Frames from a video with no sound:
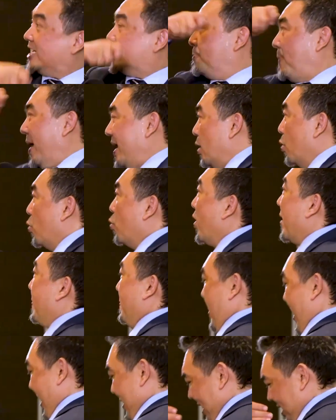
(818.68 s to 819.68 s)
by a whip
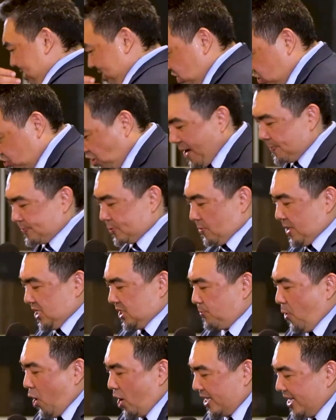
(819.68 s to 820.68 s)
and the stripes on His
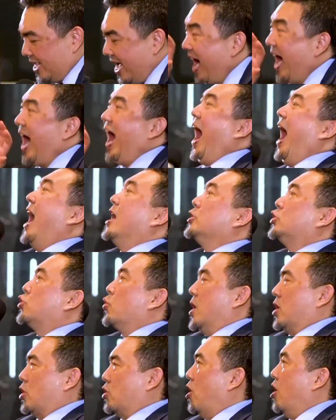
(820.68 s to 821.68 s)
body hung to
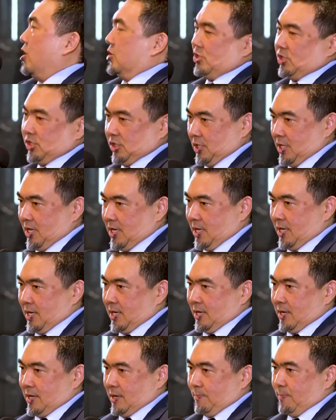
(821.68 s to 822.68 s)
a cross.
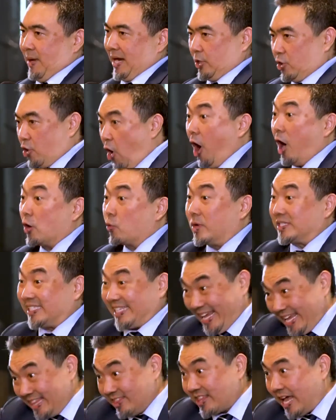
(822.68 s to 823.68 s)
But God was
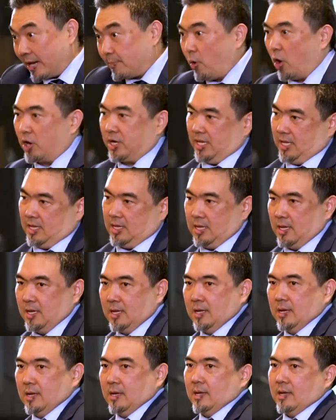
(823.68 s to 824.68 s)
in that body.
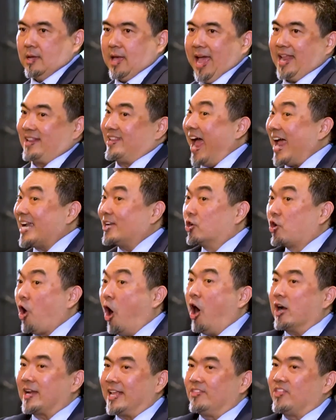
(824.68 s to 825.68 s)
And that
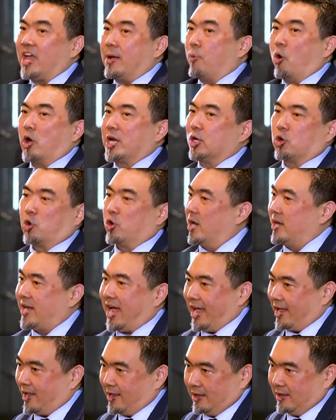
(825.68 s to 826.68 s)
God in that body couldn't
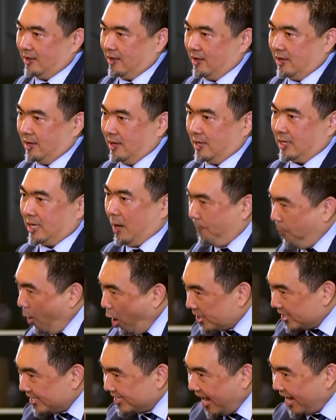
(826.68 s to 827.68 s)
die. The
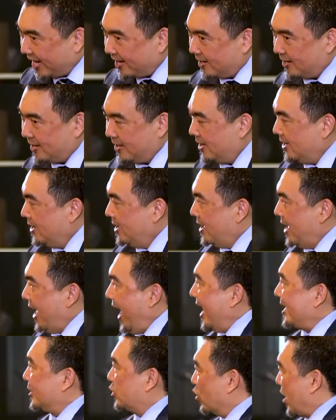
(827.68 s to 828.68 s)
body died
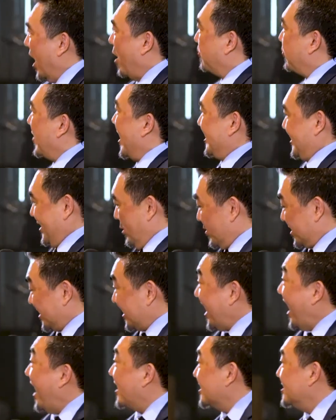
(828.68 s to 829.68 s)
and took our place. It was
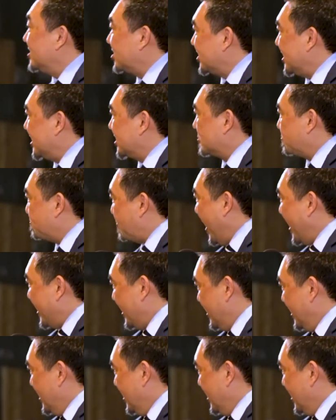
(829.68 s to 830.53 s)
currency spent,